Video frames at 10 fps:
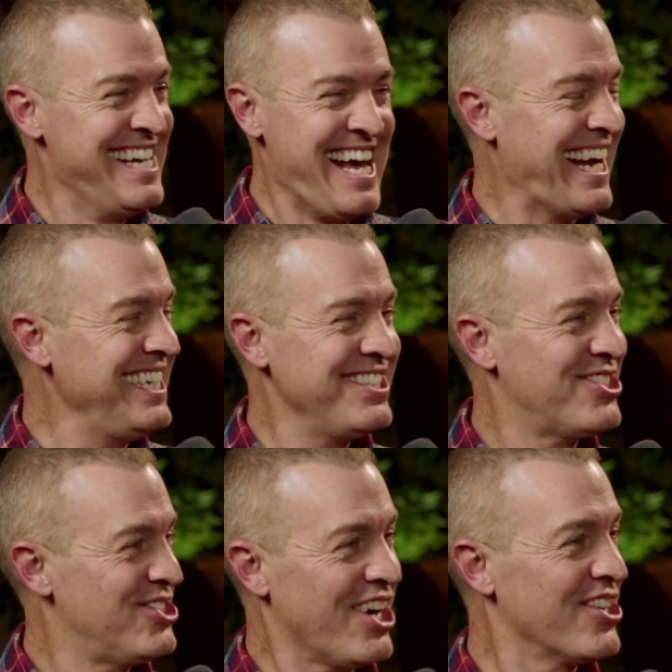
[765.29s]
and I just
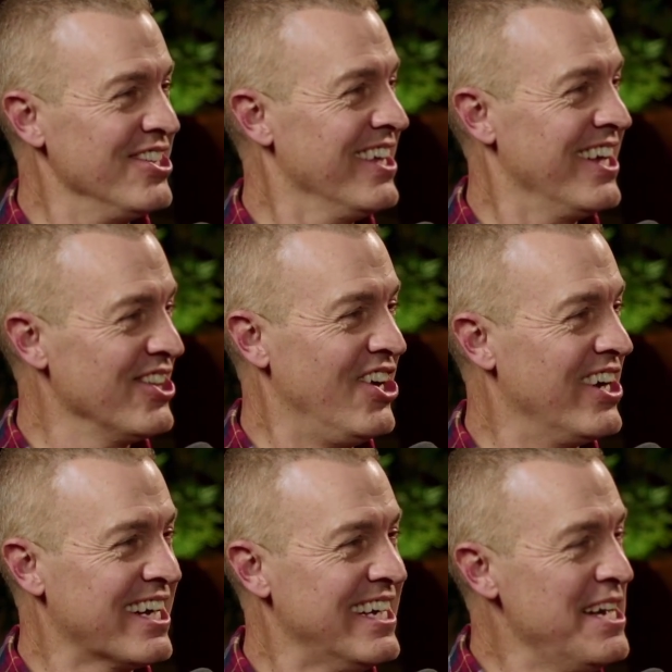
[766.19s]
chuckle
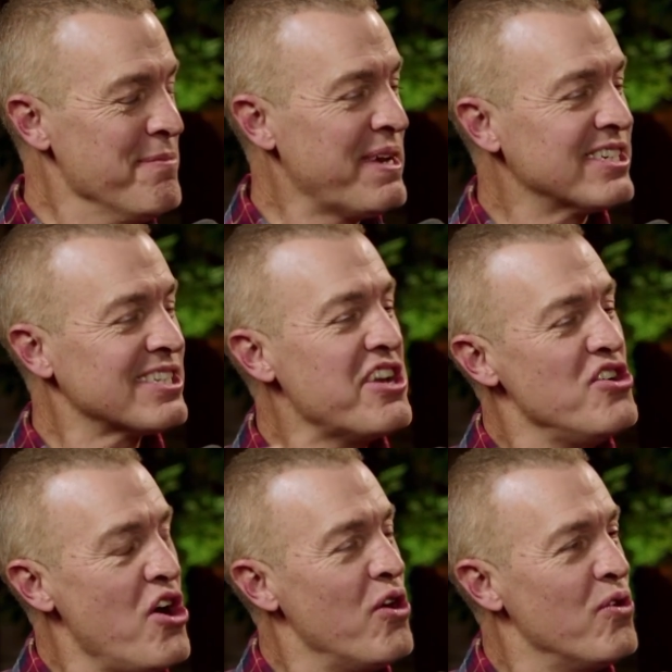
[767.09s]
along because I
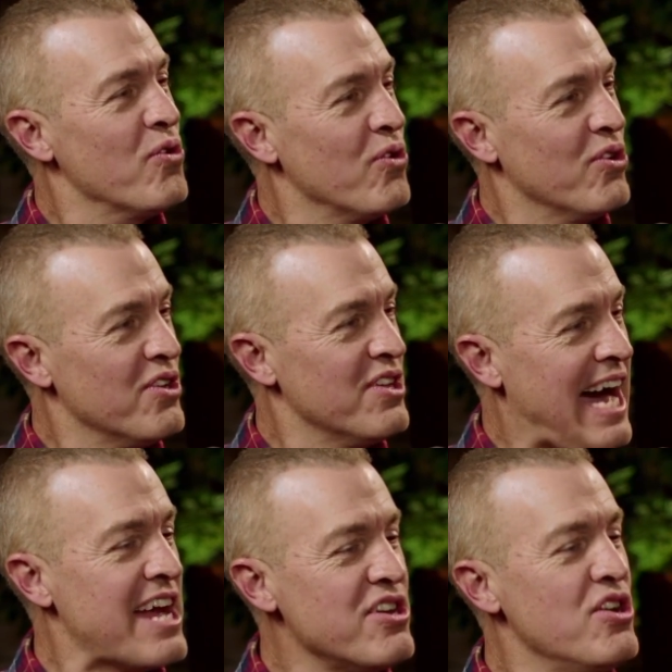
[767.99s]
know
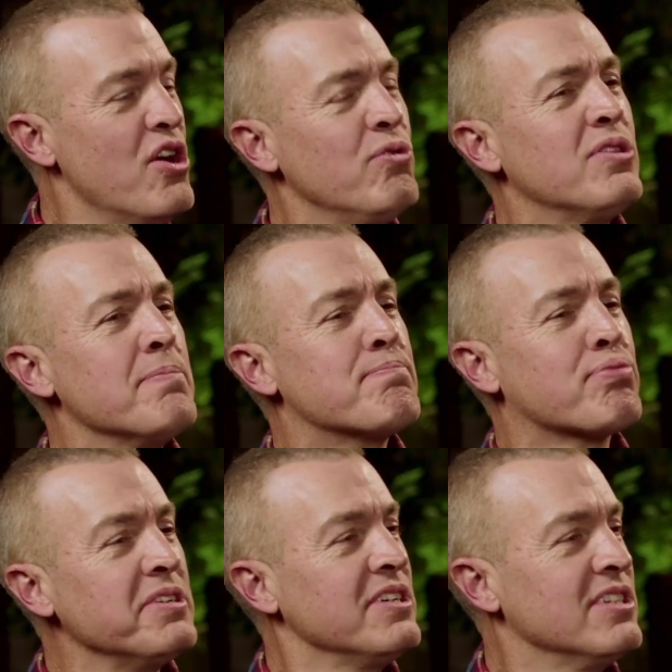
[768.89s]
I know the
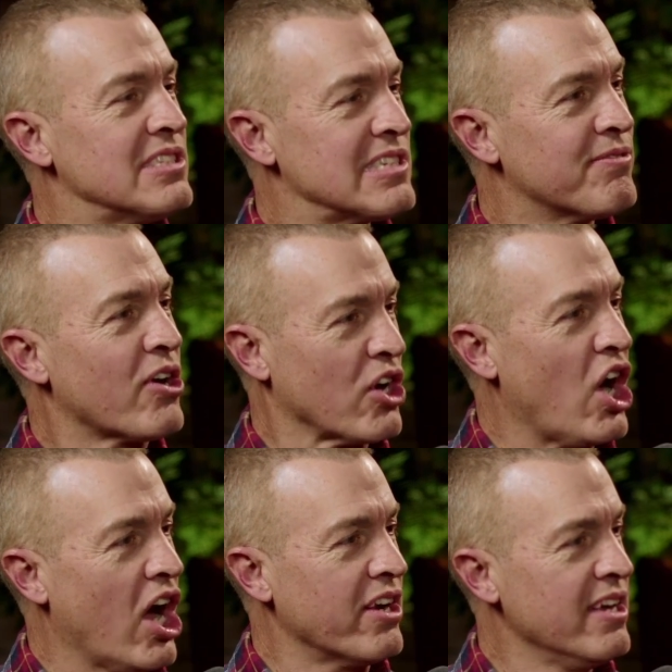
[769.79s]
brilliance of our
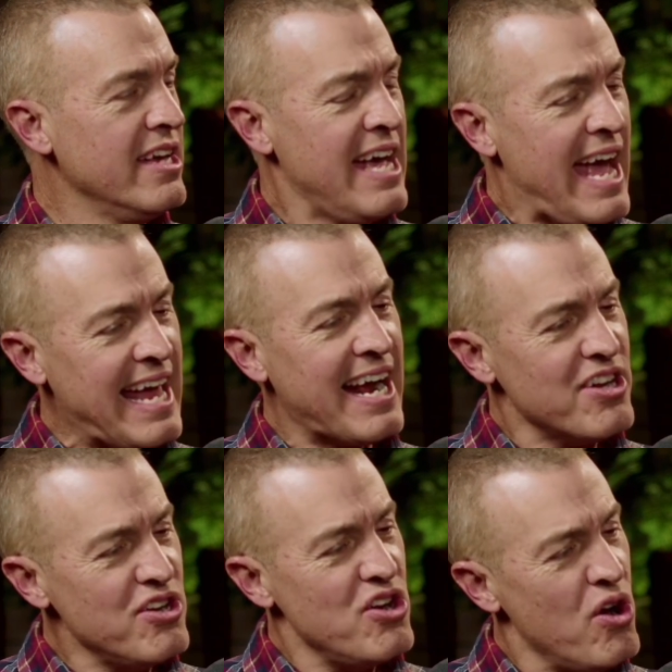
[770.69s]
God. And I
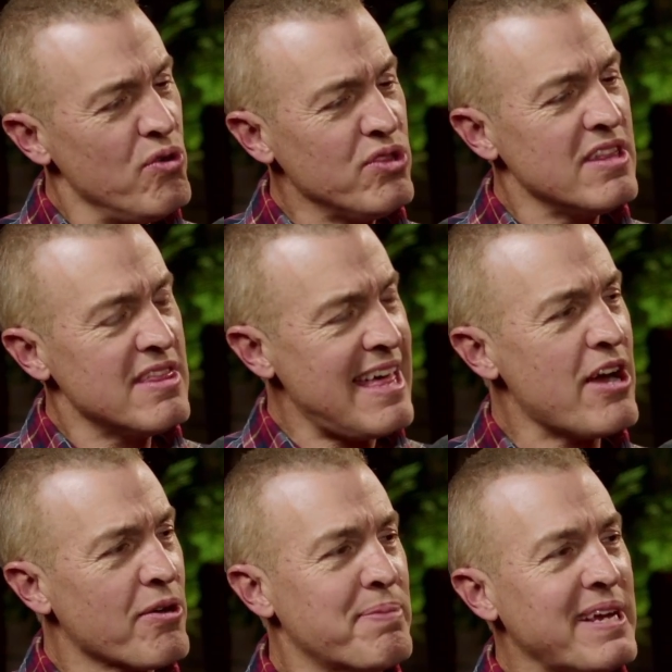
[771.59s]
know that they
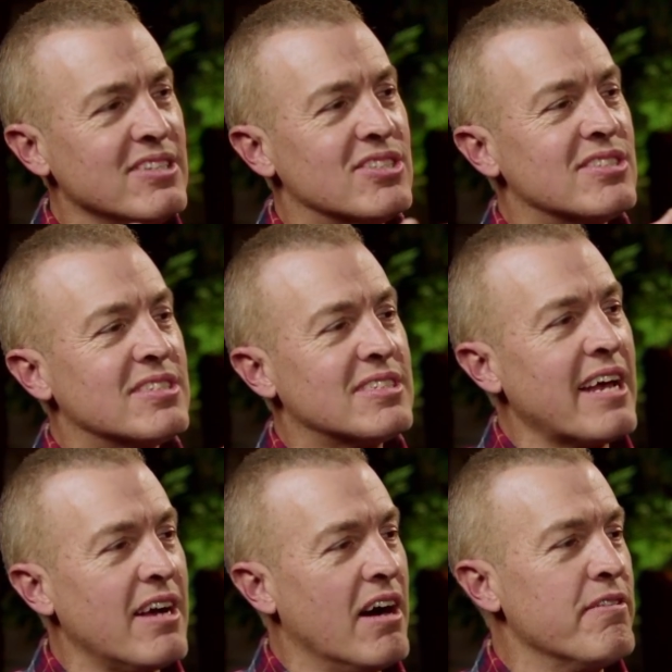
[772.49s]
are being
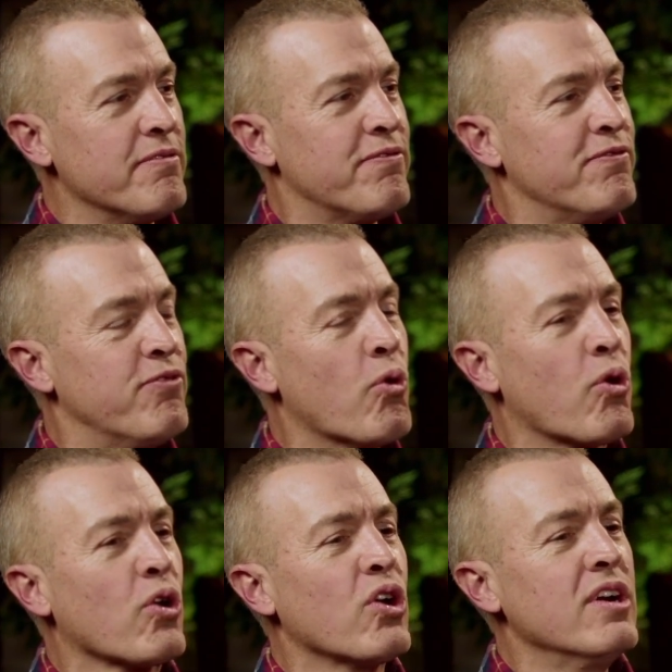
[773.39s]
set up
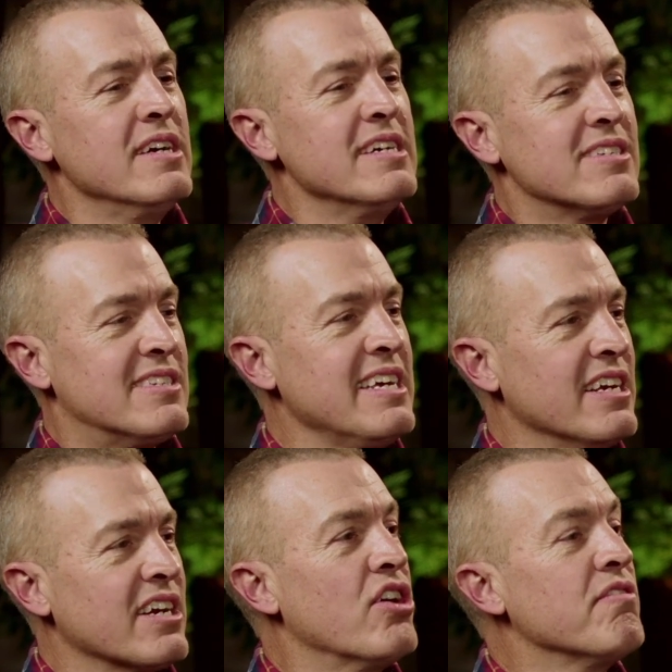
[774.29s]
for seeing
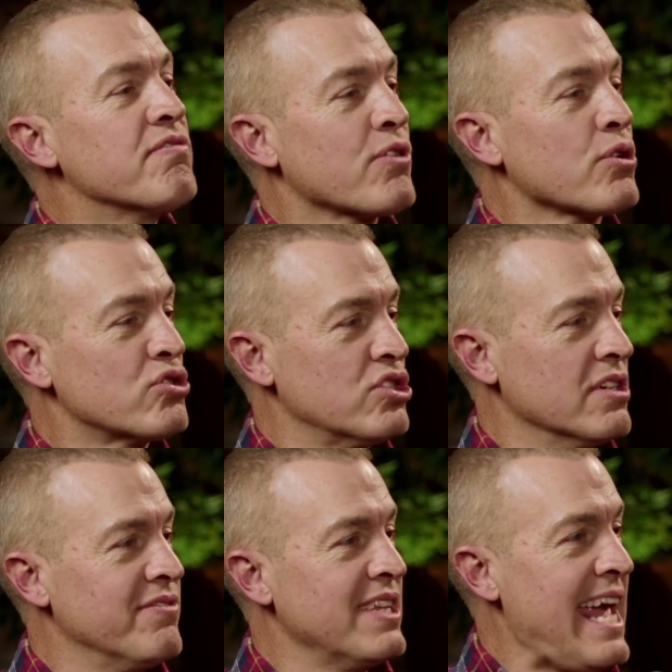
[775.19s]
a conversion
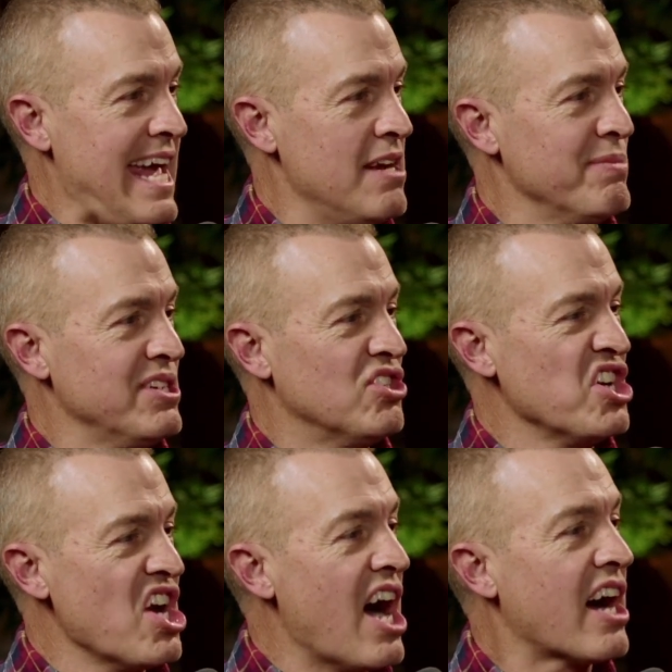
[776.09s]
of the enemy's
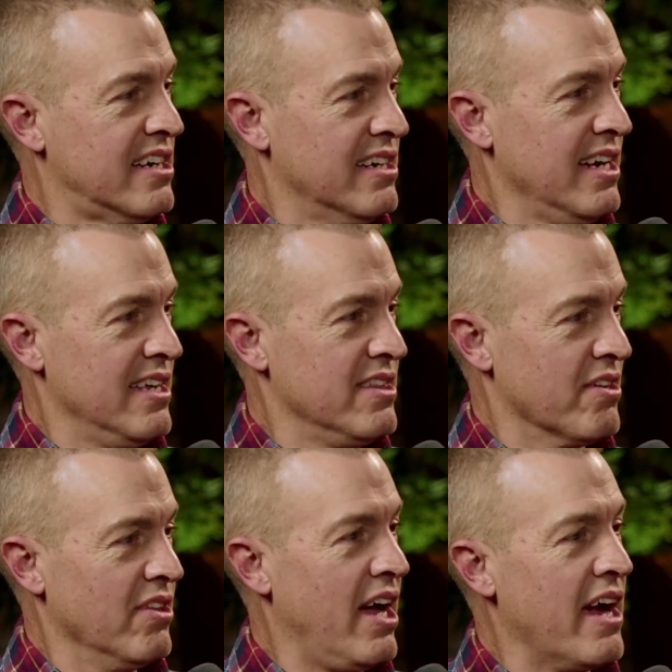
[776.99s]
yuck in
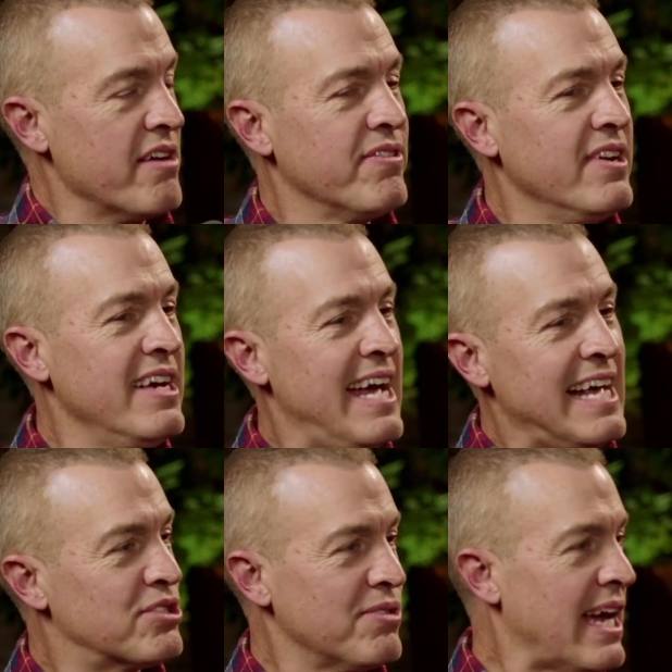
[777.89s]
their life.
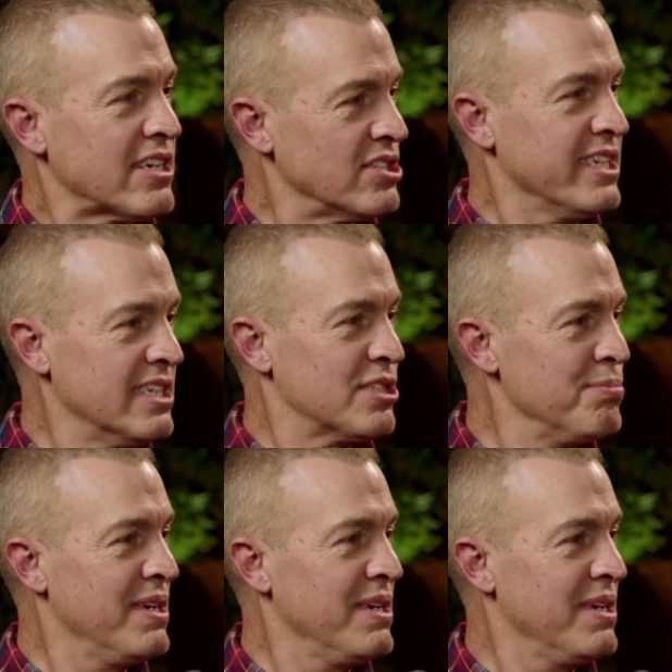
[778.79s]
And so it actually gets me